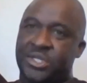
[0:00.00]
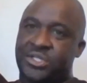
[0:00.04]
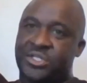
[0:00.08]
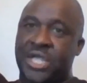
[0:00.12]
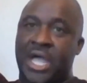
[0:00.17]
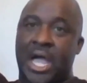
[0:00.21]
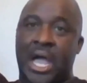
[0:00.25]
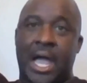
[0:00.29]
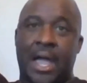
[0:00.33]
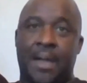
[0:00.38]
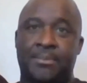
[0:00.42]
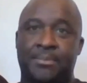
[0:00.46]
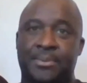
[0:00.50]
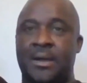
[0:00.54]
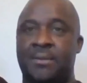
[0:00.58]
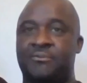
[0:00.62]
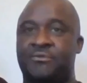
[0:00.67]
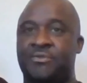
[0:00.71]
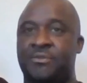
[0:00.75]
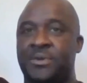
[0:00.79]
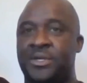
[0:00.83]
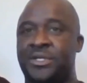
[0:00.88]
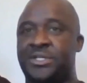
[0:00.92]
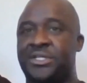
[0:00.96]
top,
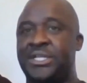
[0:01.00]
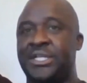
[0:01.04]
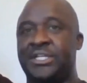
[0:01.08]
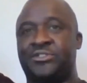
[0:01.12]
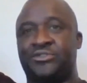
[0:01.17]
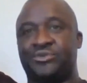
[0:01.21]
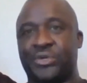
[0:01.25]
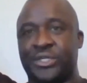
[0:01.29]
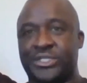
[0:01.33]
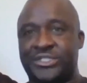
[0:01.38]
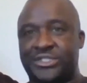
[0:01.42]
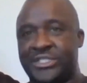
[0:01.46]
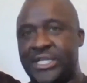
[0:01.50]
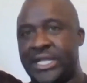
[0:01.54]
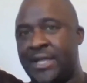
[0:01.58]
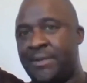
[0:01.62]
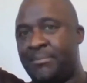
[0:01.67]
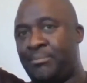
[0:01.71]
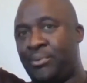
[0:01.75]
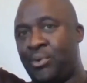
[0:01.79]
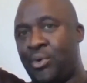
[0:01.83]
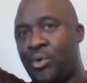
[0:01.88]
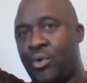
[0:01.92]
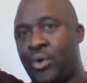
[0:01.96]
from a district
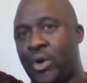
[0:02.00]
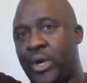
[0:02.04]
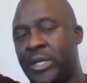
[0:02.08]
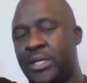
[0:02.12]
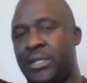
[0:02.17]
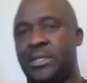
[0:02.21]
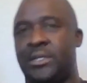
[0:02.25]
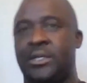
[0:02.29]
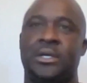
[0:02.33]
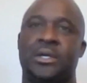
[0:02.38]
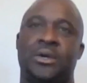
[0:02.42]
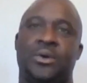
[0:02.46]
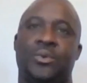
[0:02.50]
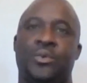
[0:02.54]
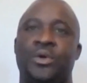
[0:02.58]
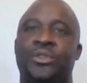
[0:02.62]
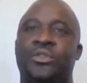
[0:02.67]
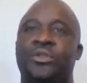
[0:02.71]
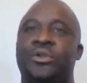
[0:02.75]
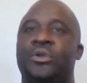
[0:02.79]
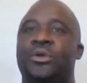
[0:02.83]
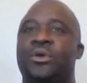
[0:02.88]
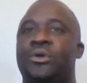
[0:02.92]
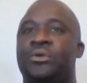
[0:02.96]
standpoint, whether
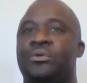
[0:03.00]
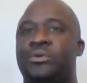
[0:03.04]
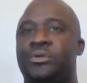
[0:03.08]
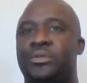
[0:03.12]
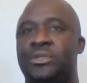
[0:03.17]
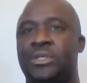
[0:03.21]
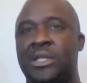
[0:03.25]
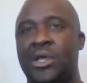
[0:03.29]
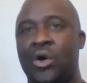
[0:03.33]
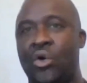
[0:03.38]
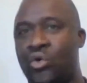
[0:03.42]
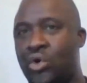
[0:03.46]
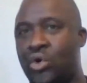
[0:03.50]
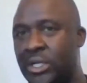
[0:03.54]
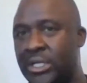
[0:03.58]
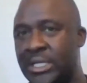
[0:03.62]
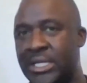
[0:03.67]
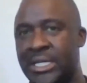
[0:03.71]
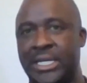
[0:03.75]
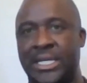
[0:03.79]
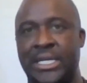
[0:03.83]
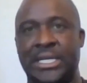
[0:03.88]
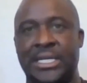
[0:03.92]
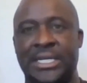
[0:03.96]
they're
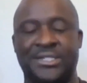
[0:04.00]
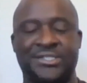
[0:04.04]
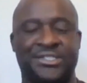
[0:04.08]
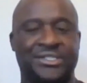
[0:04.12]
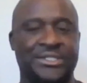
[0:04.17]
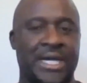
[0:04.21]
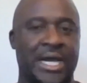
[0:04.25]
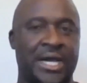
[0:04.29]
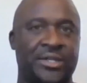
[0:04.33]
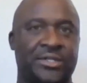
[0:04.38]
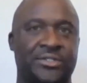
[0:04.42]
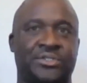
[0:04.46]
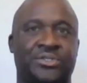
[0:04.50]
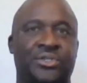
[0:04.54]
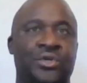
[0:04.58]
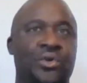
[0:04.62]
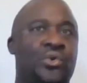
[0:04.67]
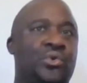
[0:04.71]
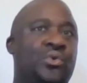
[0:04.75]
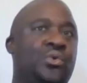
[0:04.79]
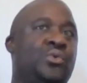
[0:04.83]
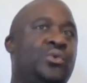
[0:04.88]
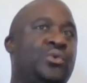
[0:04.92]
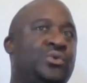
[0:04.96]
locally inside of
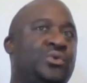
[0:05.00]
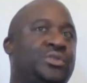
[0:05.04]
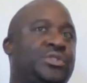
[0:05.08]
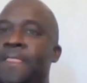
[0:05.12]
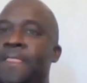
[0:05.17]
schools,